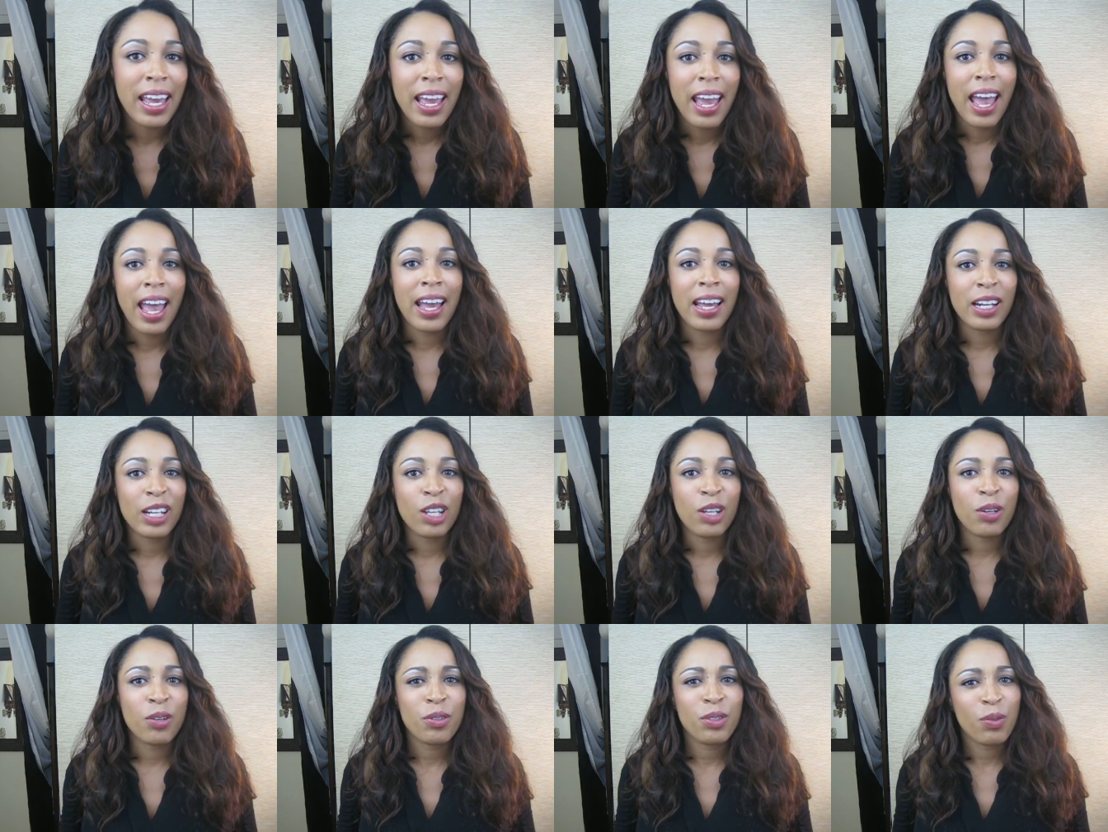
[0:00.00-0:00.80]
And,
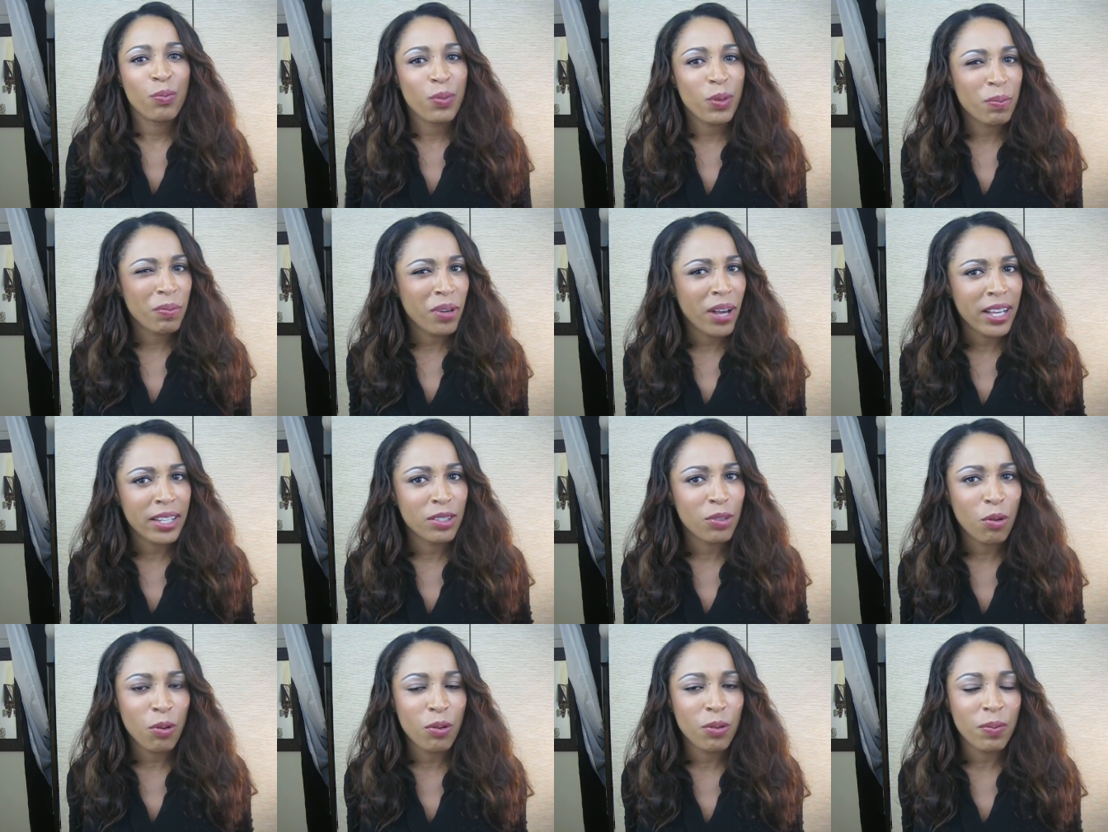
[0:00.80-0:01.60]
you know, some people had
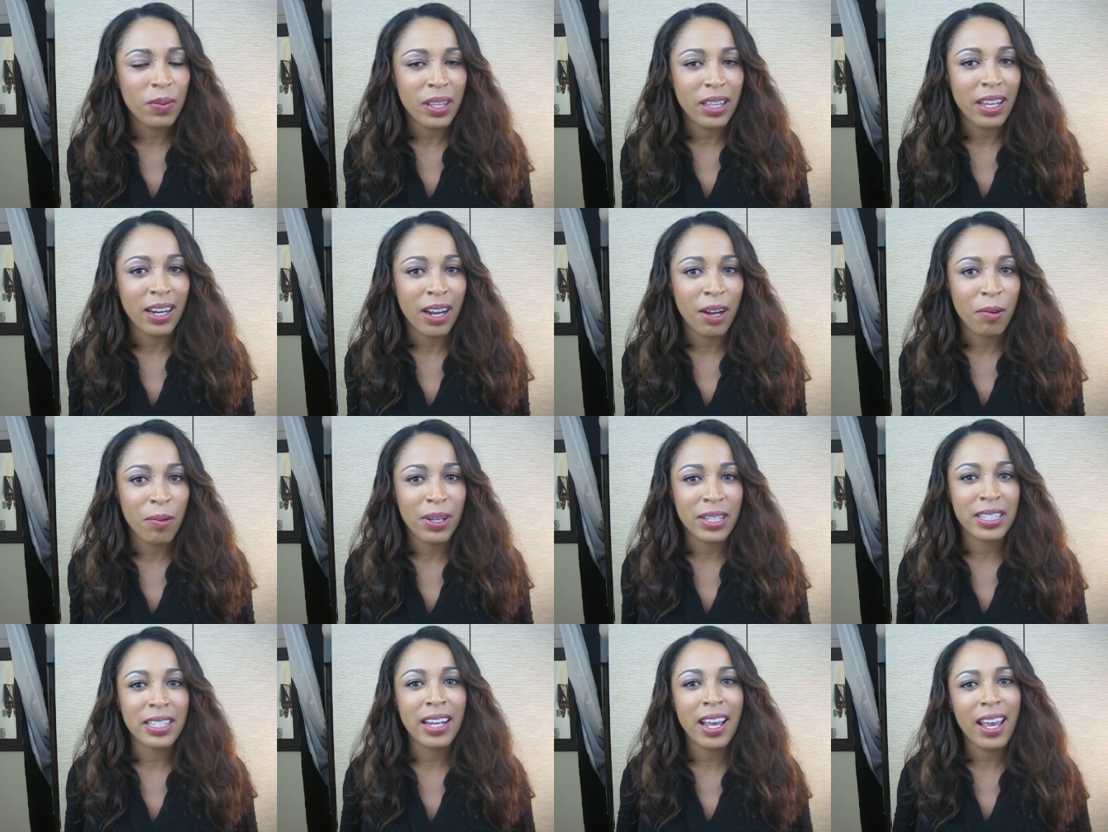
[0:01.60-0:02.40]
told me that I
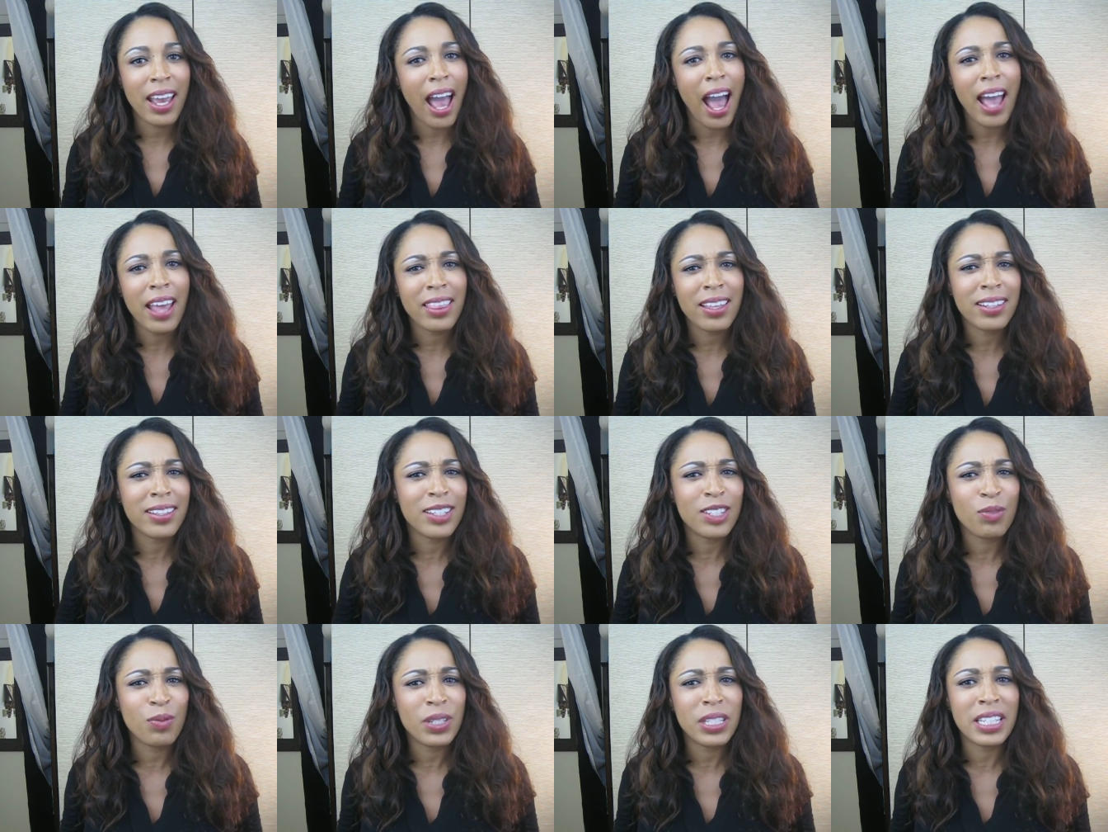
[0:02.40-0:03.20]
was, and I thought
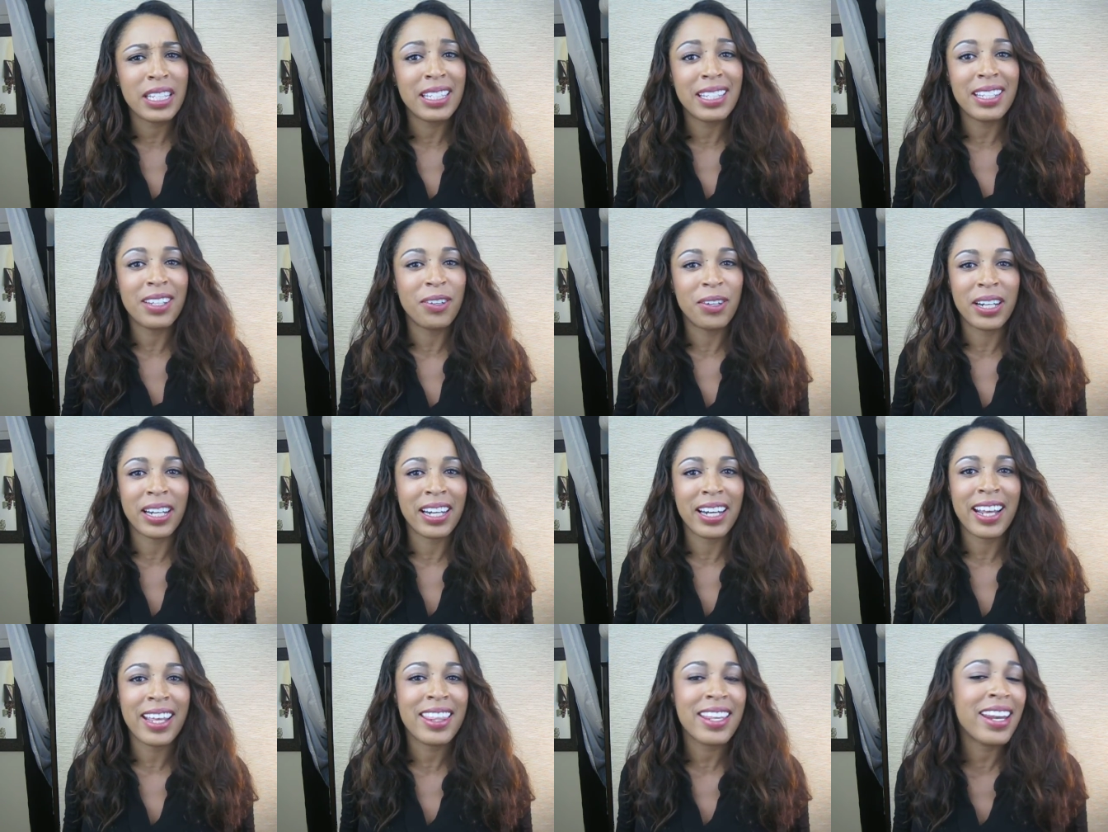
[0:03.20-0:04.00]
this was a secret,
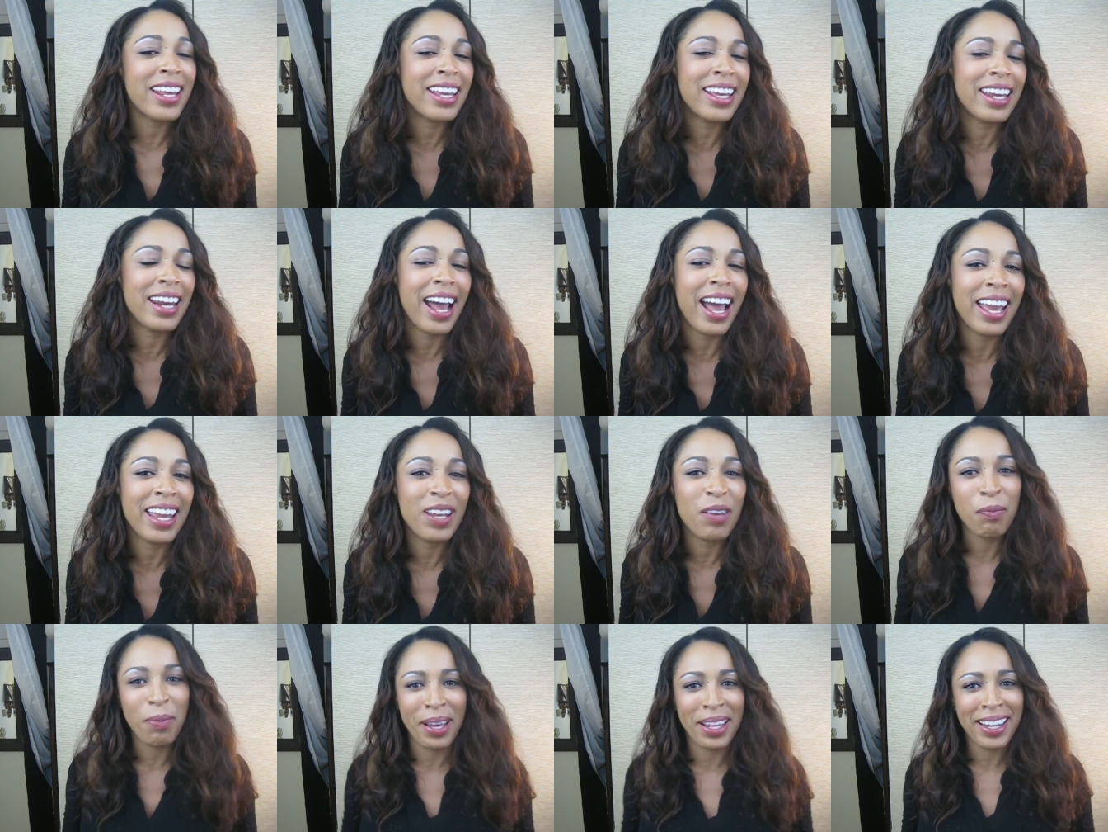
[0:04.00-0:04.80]
and I thought I could hide
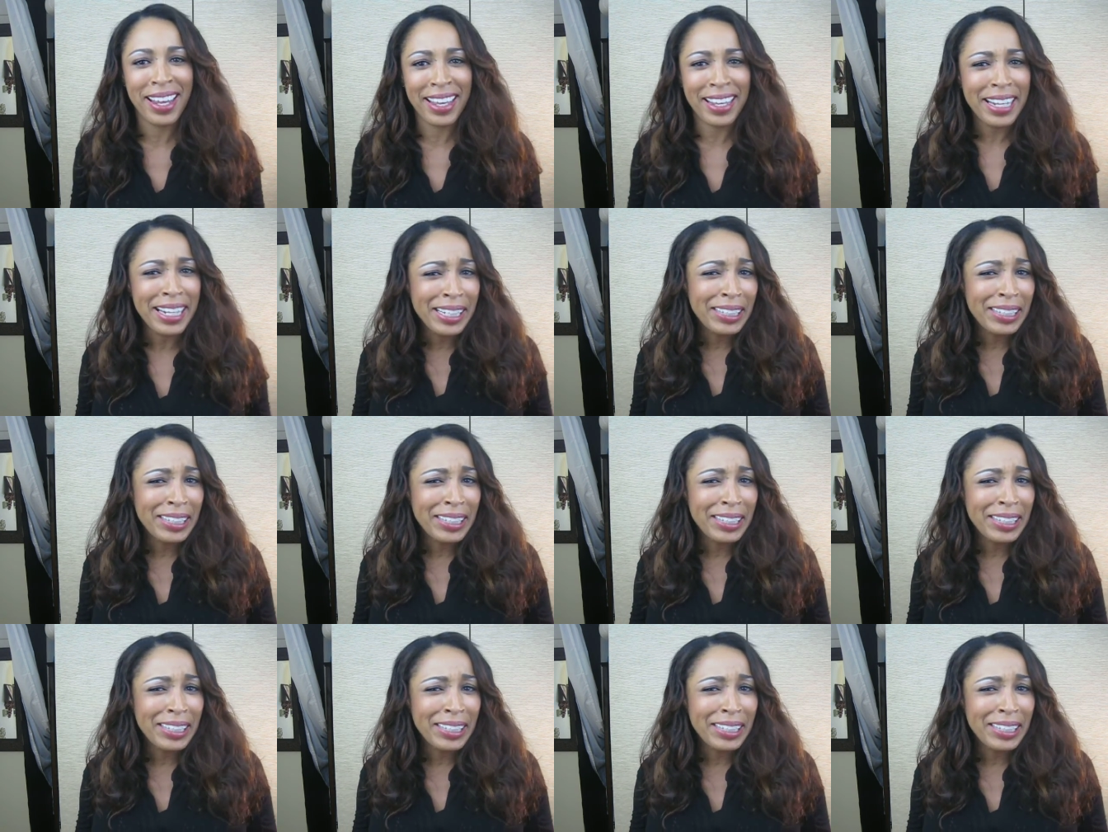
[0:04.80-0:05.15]
it by, like,